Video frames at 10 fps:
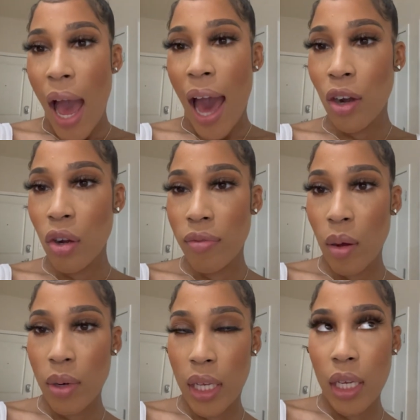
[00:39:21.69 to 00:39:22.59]
I don't know if I
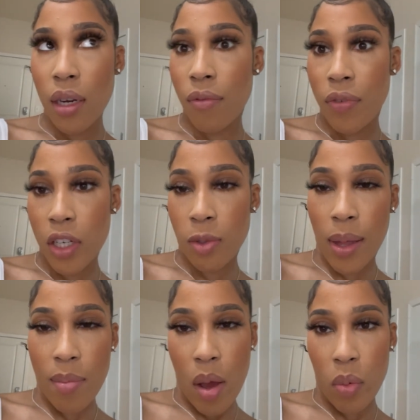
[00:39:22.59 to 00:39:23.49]
want to heat up fish while
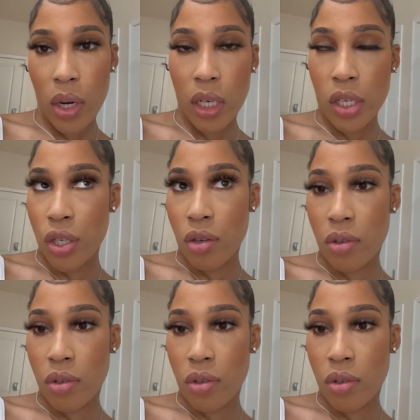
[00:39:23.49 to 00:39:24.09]
I'm at work, because, you know,